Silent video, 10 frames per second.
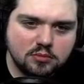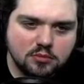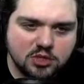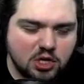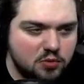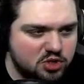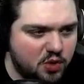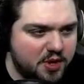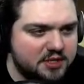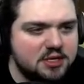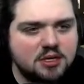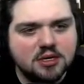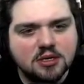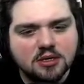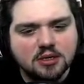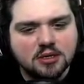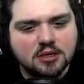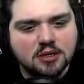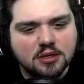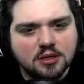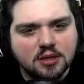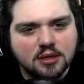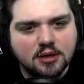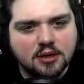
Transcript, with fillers: Don't do it. Where's my damn lighter?